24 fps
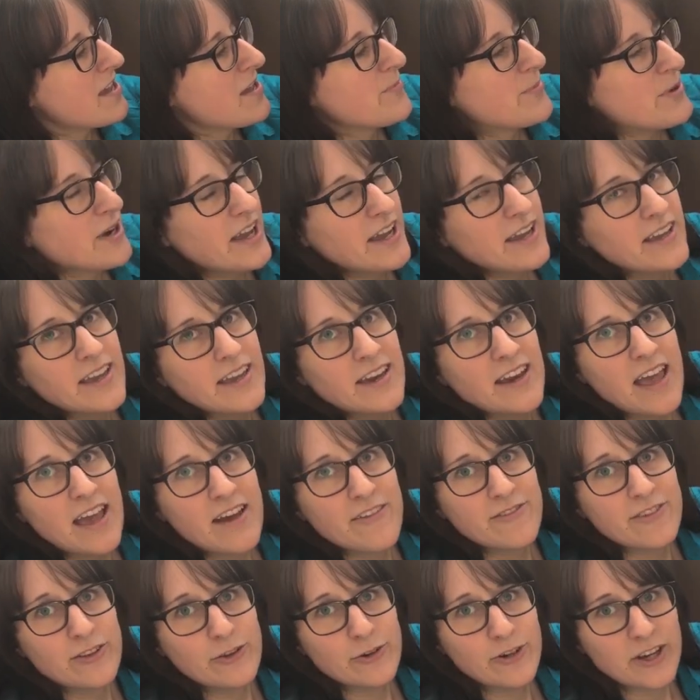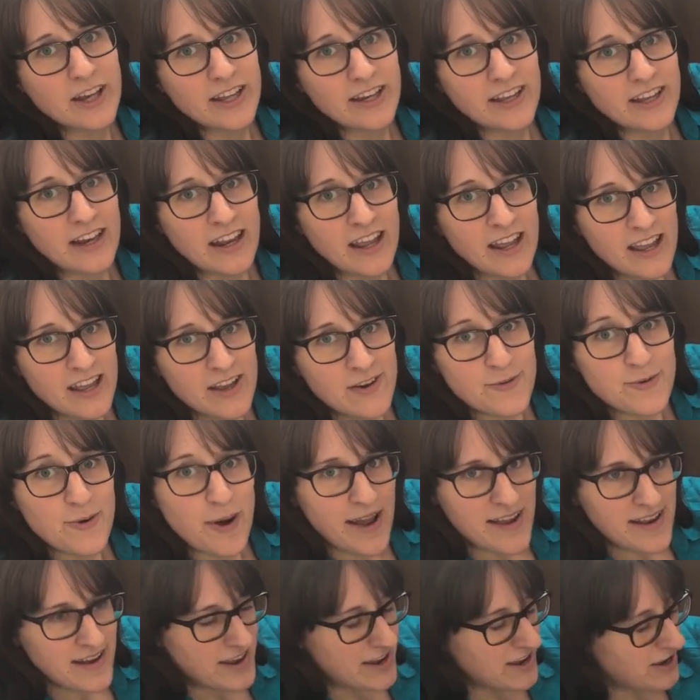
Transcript: but I can have a look at it right